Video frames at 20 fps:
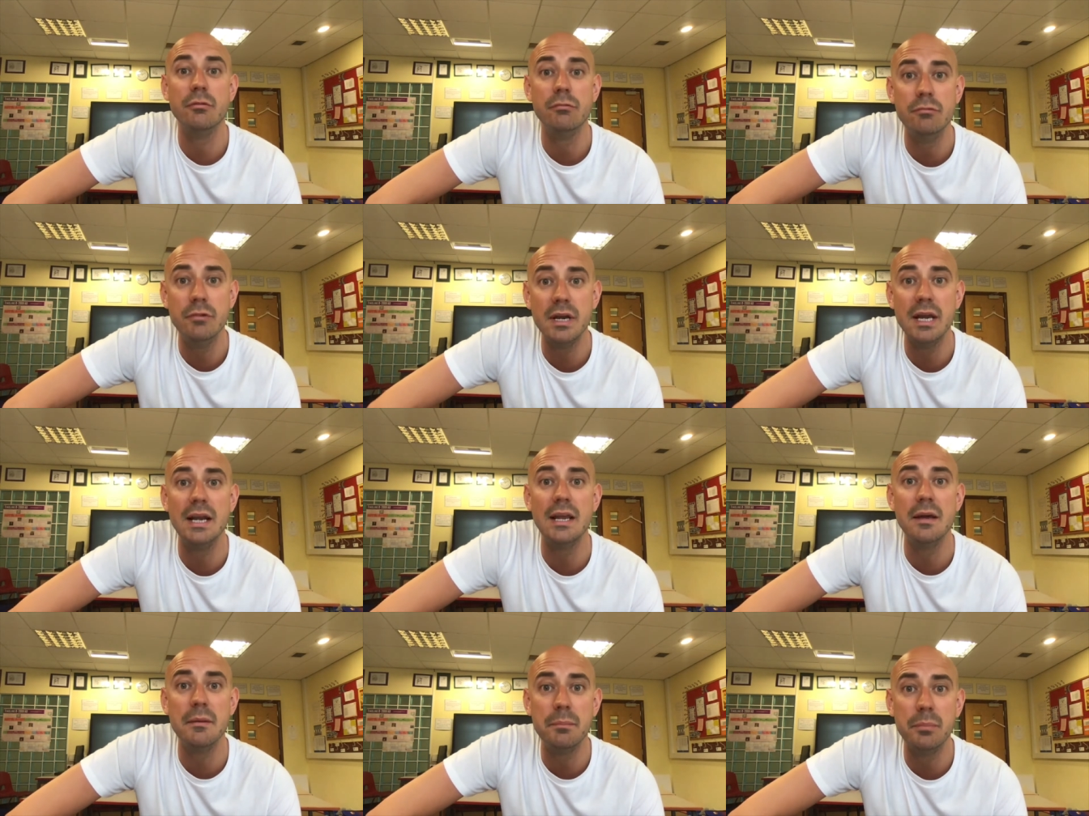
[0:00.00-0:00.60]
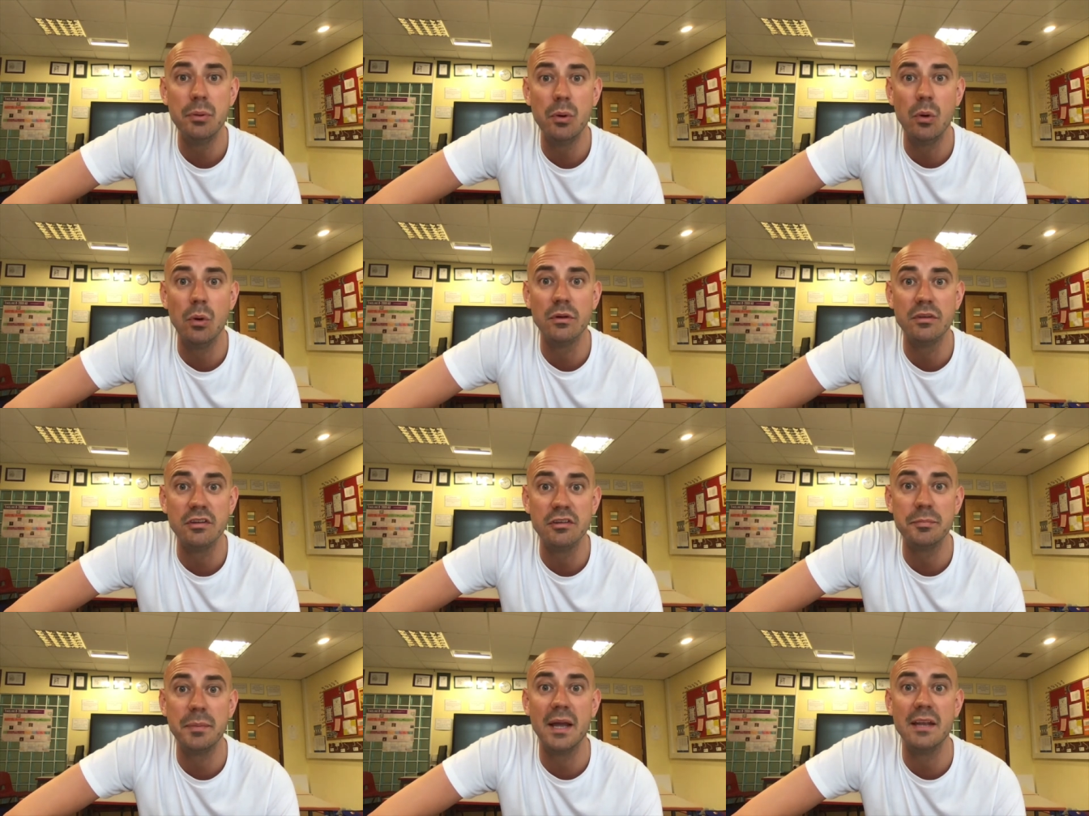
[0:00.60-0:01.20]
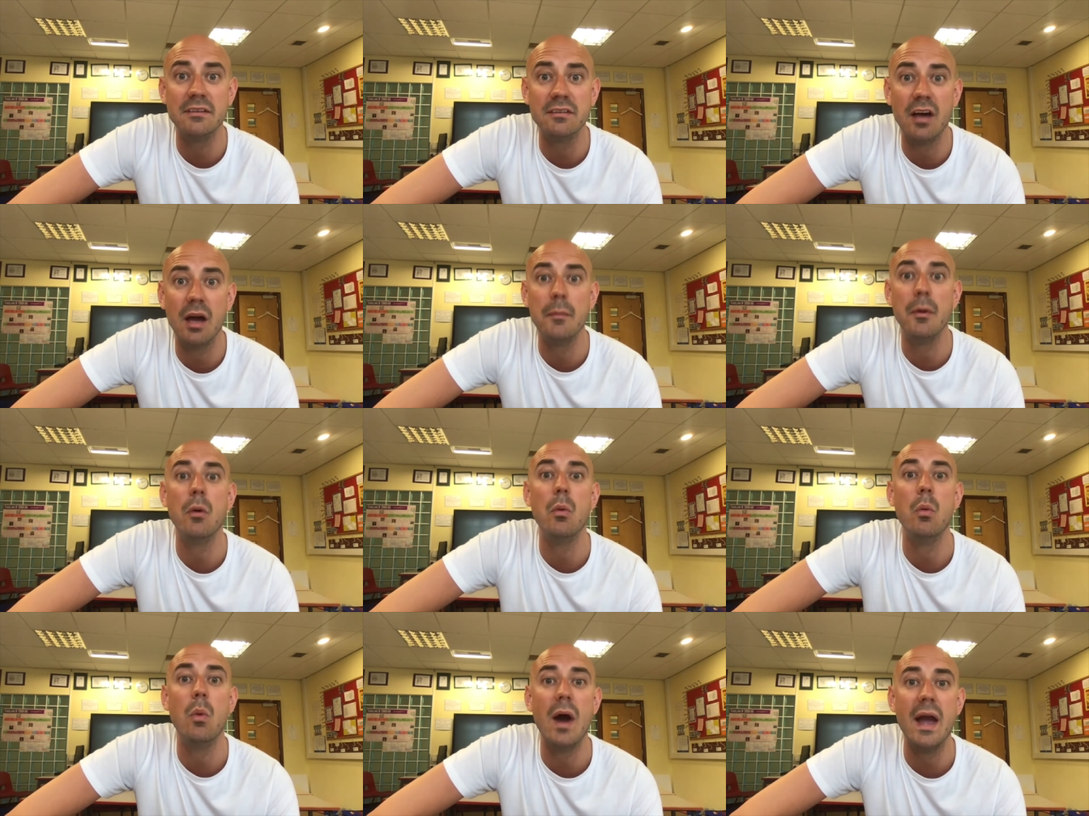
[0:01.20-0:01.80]
really important to spend time
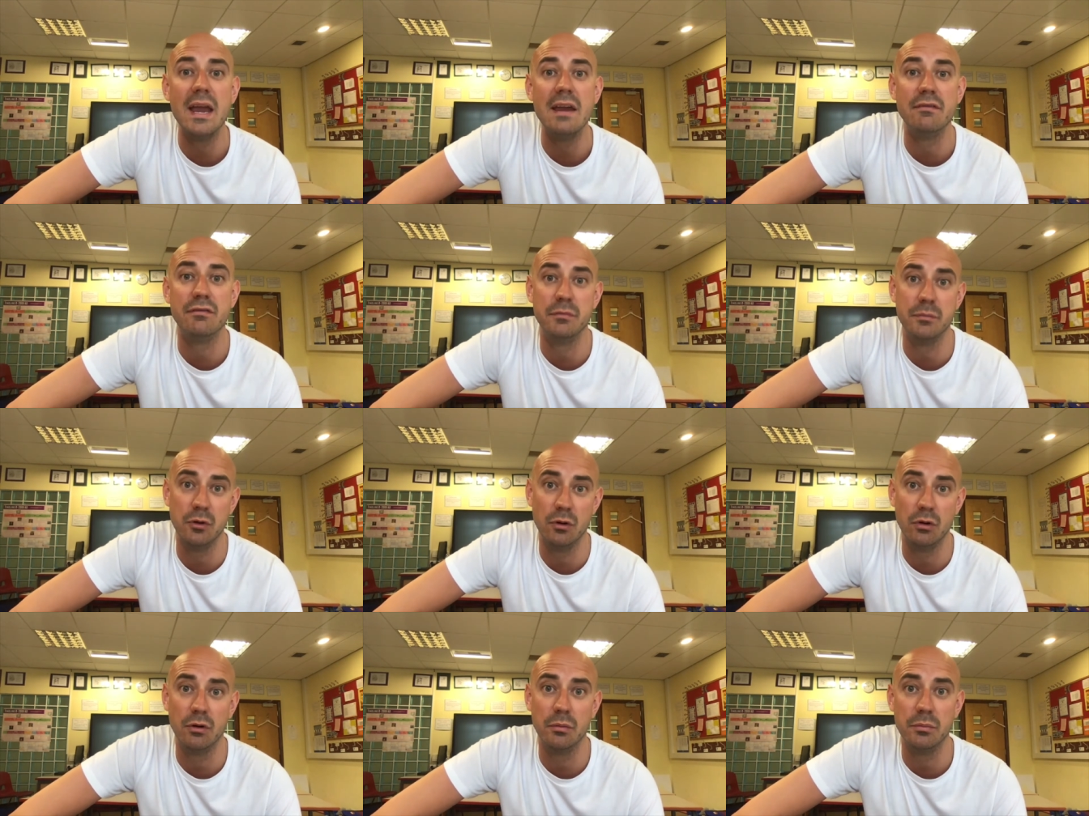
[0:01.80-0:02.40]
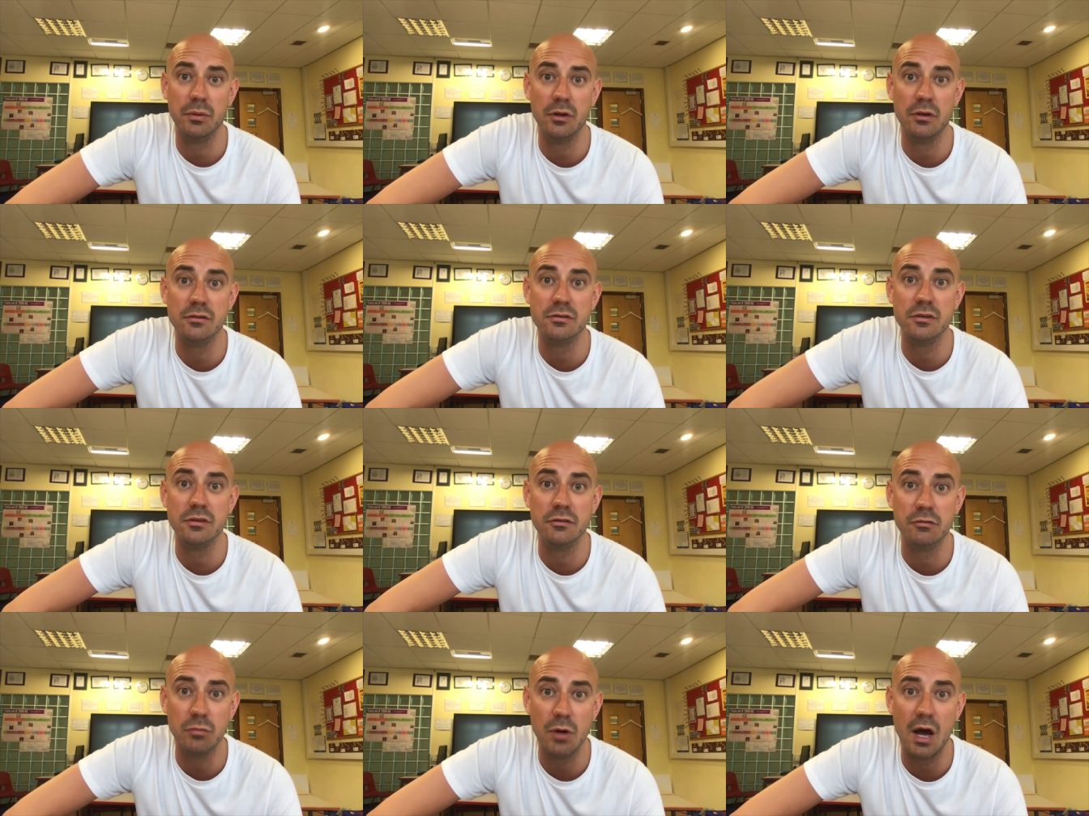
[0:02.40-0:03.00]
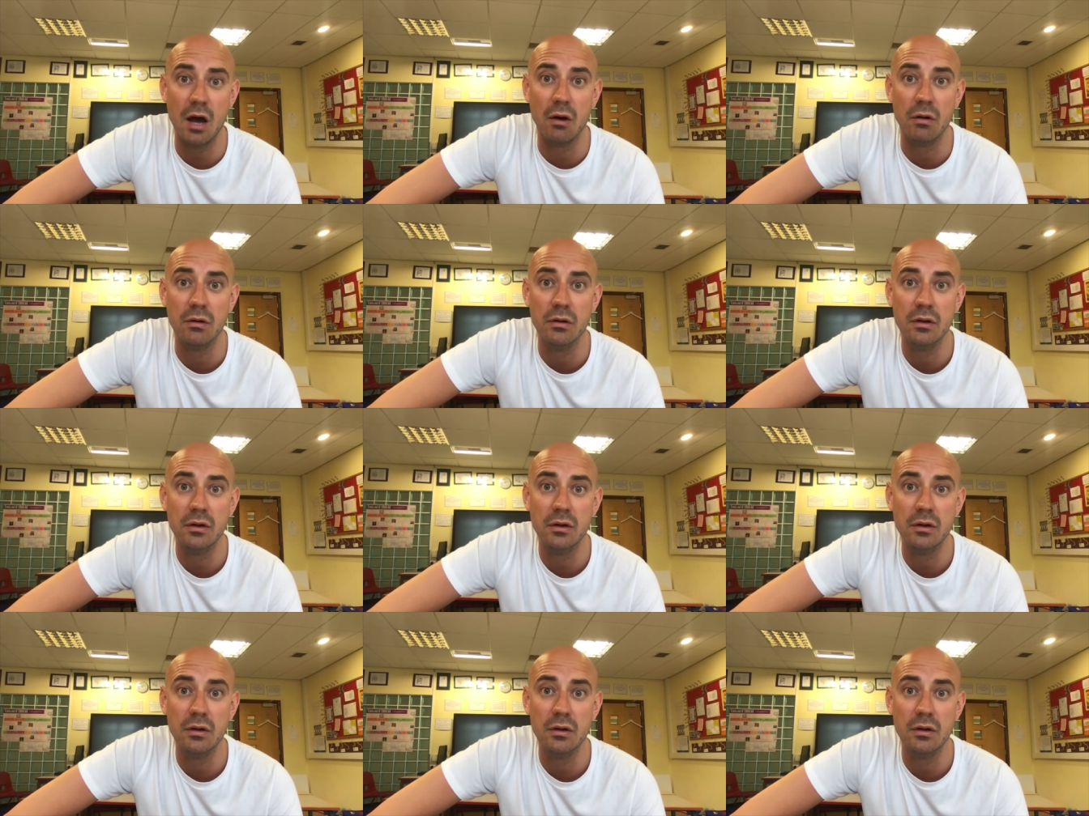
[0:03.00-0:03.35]
away from your computer as well.